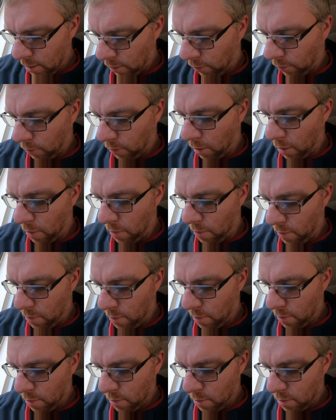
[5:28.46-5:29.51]
So
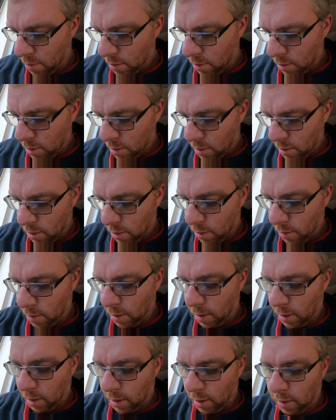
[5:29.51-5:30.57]
I
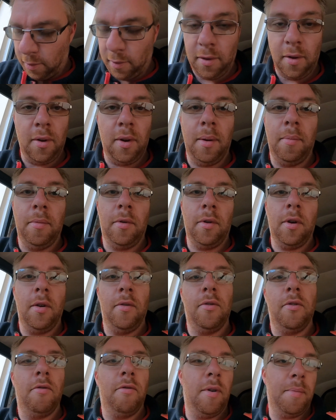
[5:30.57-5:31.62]
think it's time to go
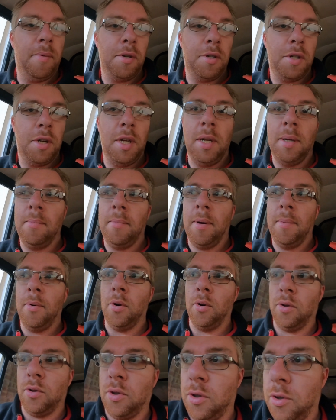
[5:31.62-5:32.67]
for a rummage in my
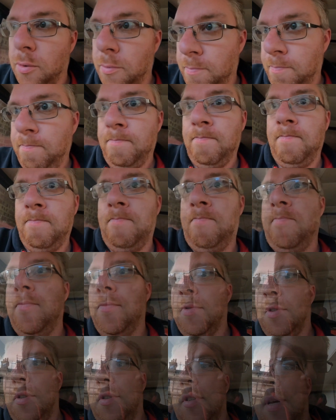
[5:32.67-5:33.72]
box.
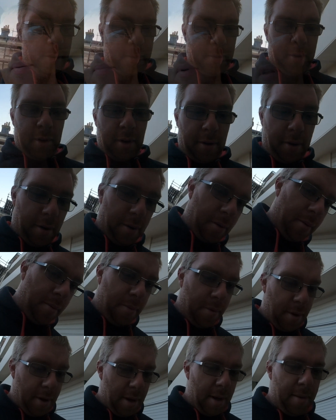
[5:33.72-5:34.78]
So what I'm going to do,
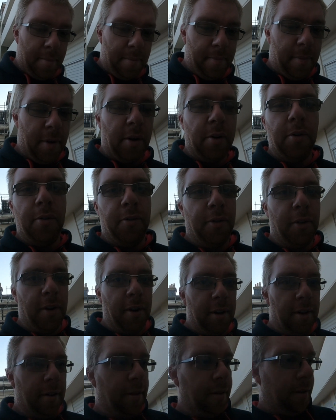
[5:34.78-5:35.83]
I couldn't
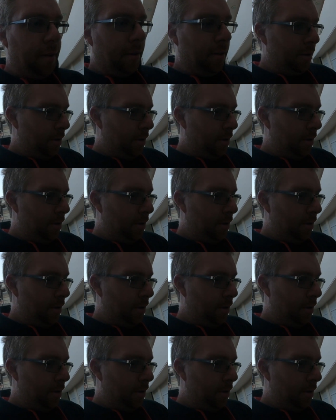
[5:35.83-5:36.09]
find